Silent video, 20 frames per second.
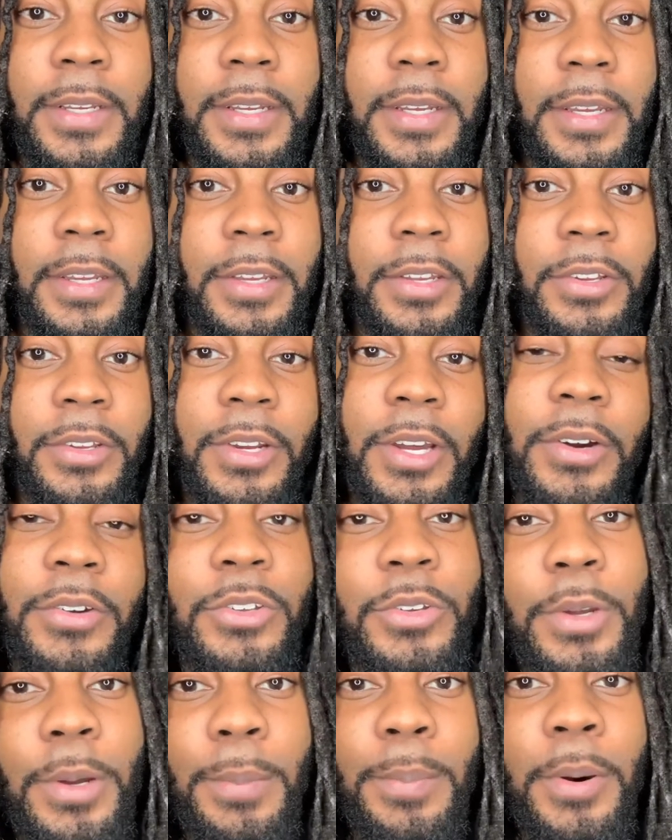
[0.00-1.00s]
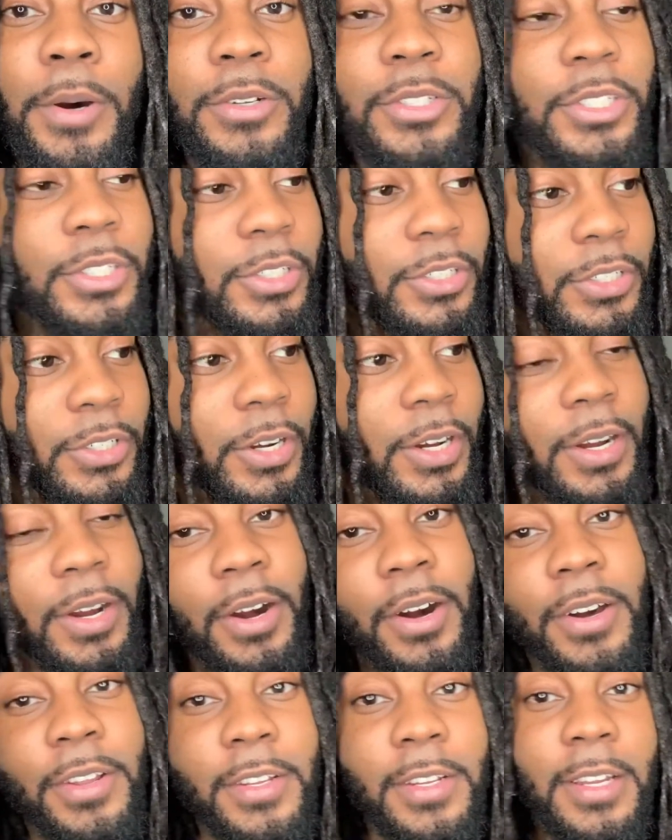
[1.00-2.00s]
You know, you can post your truck
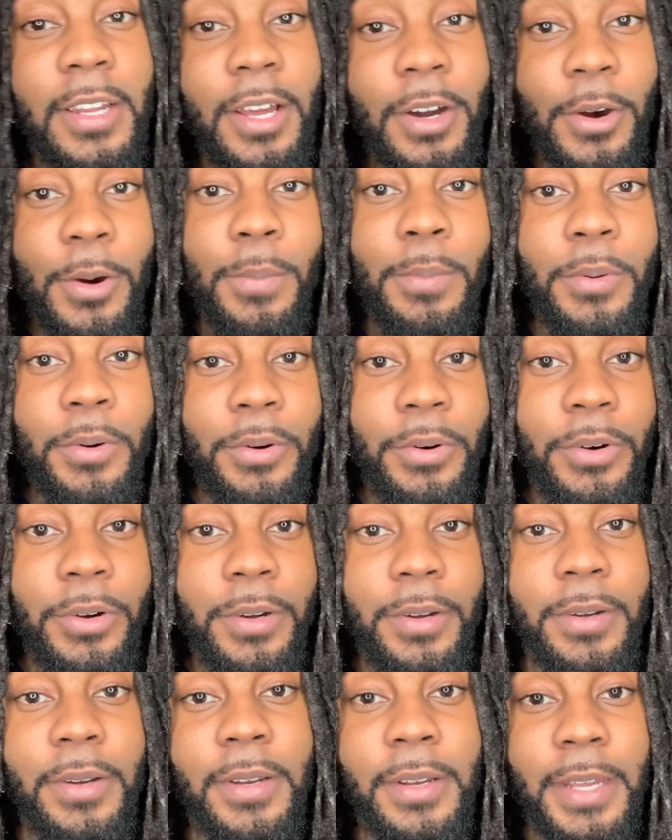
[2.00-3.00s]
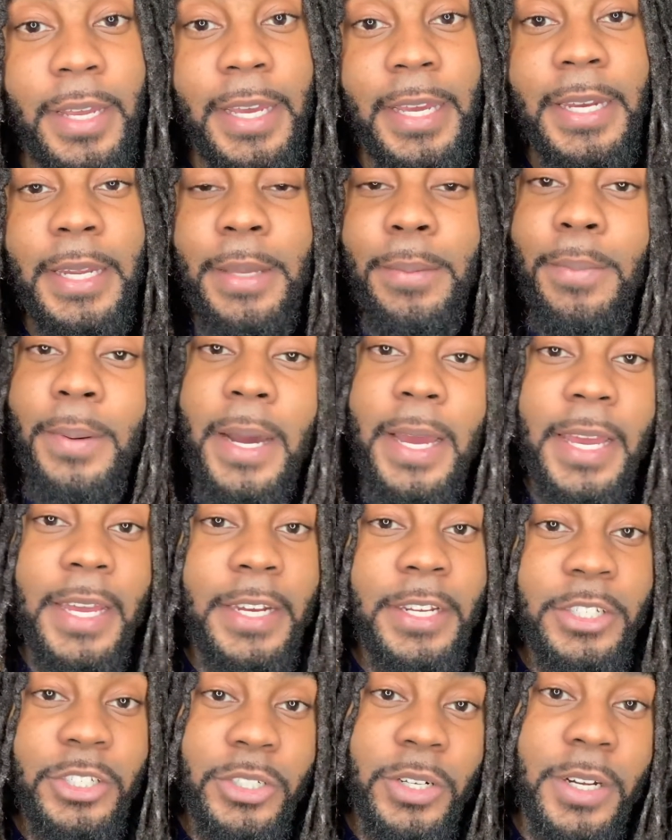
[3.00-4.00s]
on the load board. Any
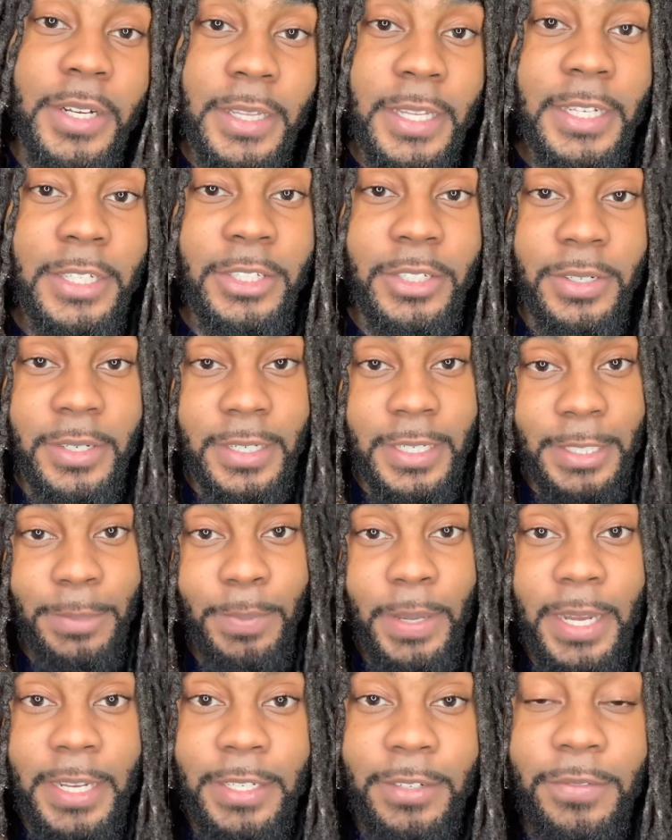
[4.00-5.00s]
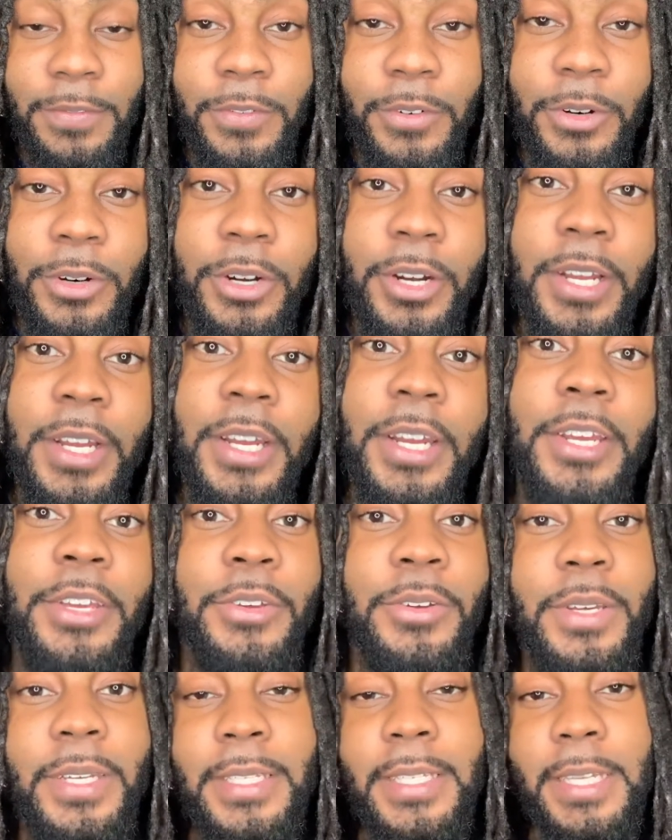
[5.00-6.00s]
truck that you're dispatching for, you
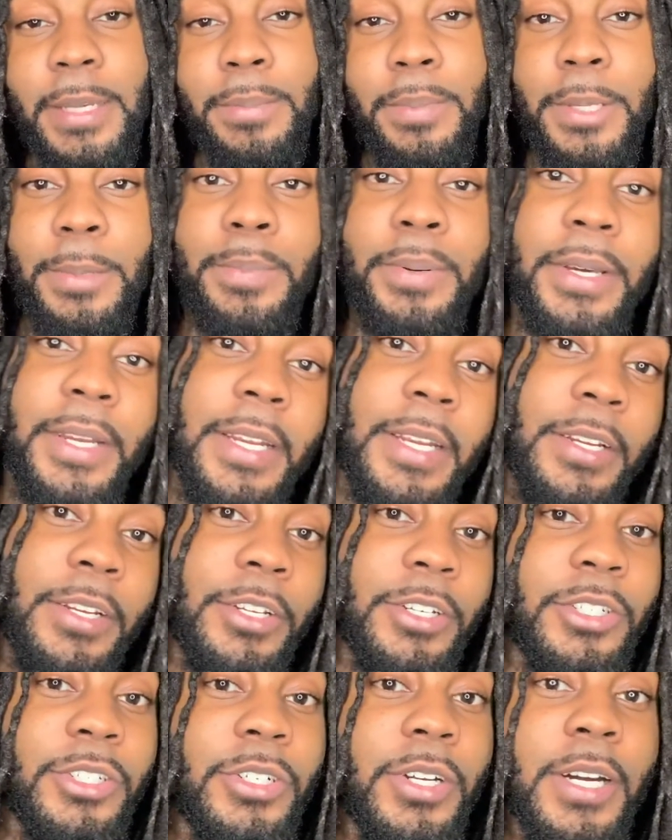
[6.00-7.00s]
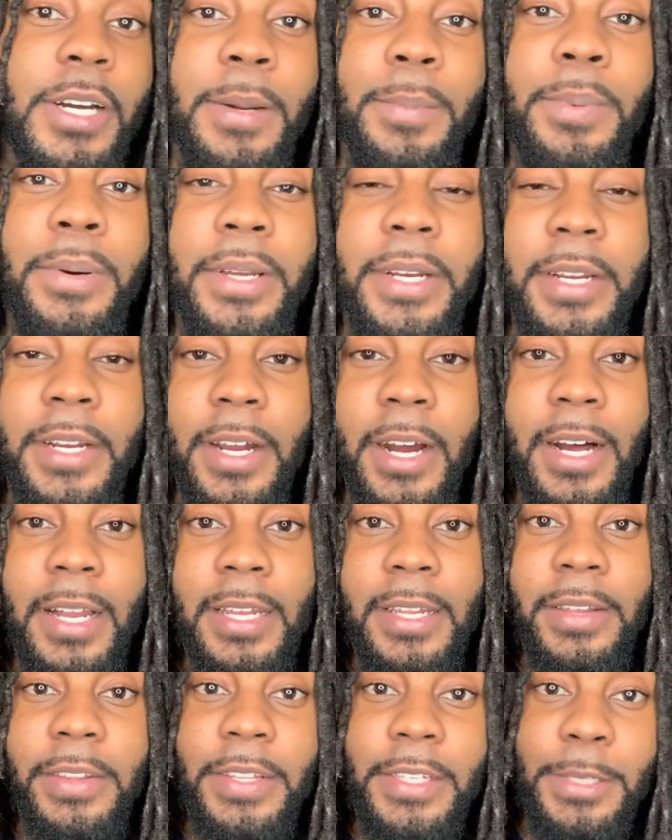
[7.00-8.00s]
can simply put in your truck, put in all
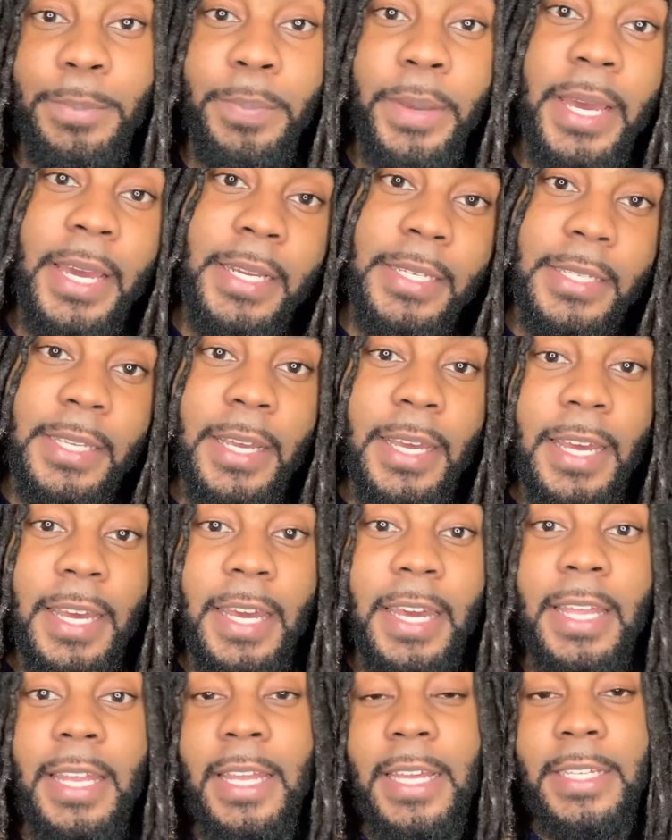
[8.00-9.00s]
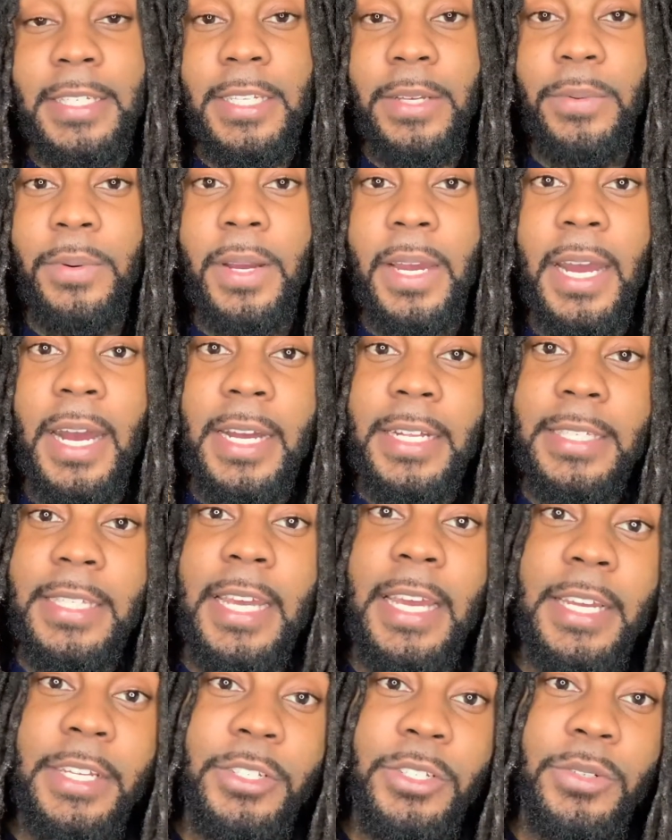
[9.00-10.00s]
of the specs, and let someone
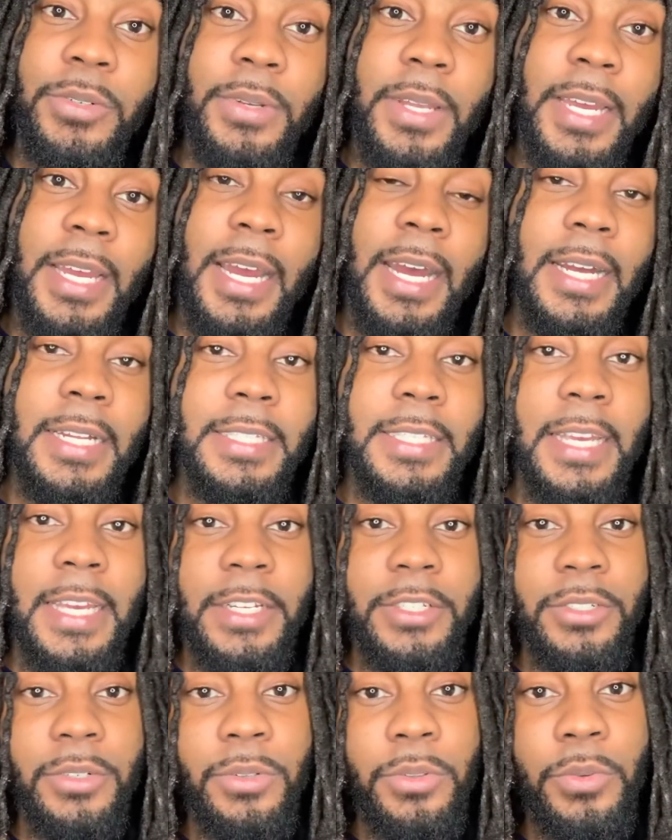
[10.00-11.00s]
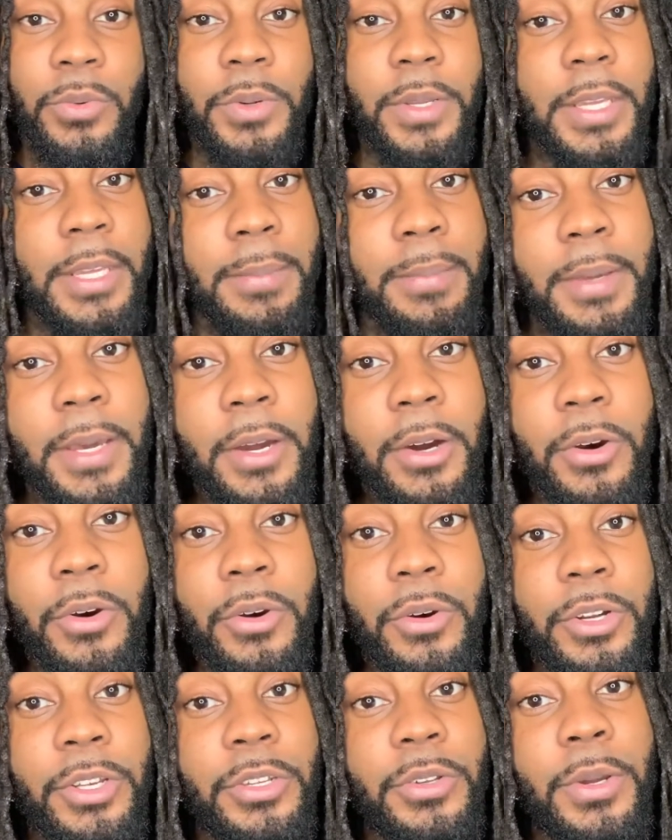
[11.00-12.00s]
contact you. They contact you through email,
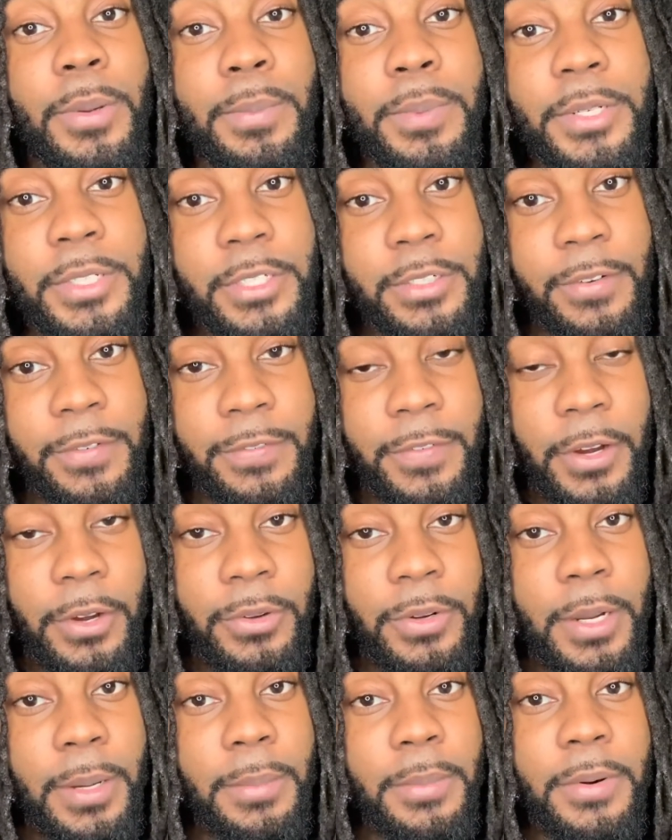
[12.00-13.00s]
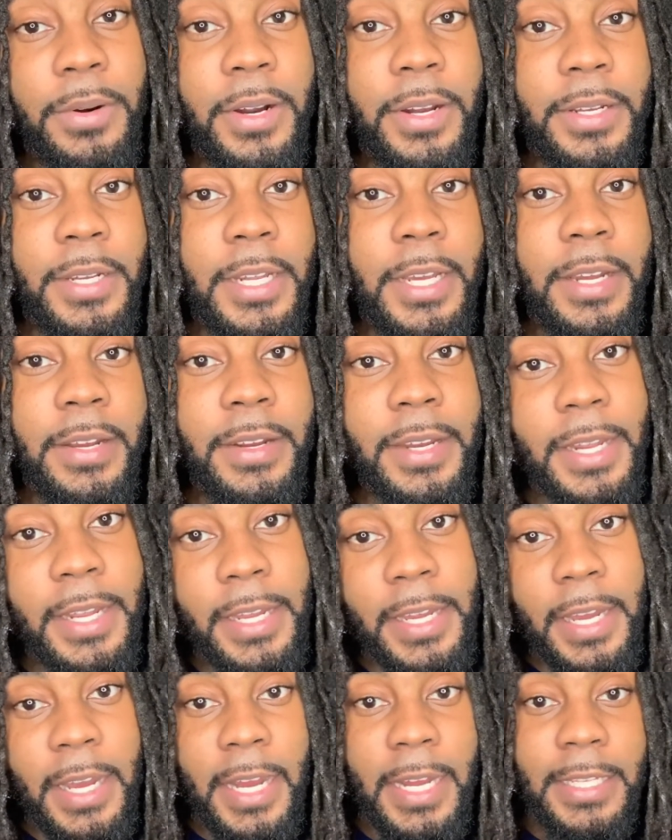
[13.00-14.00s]
or you can put your phone number on there and they
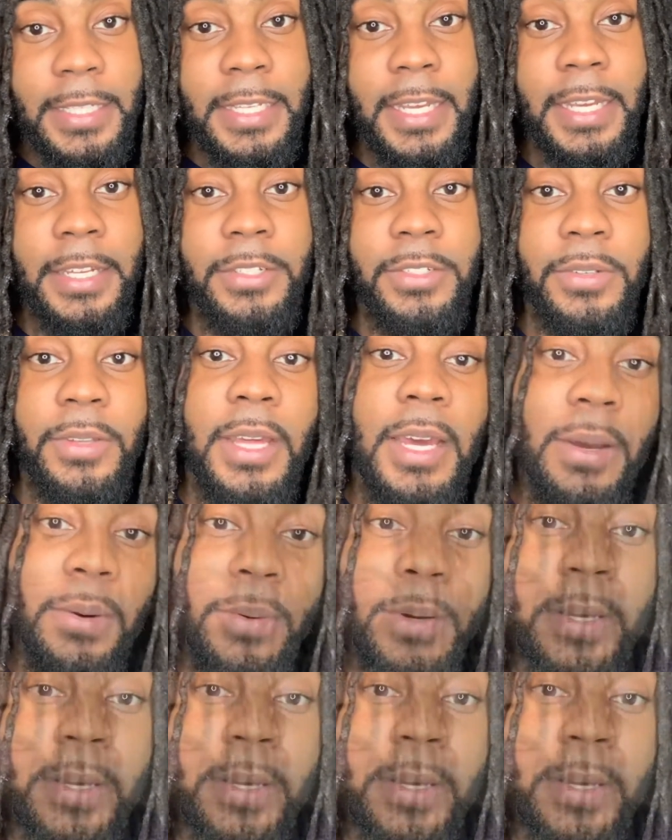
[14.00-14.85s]
can contact you that way.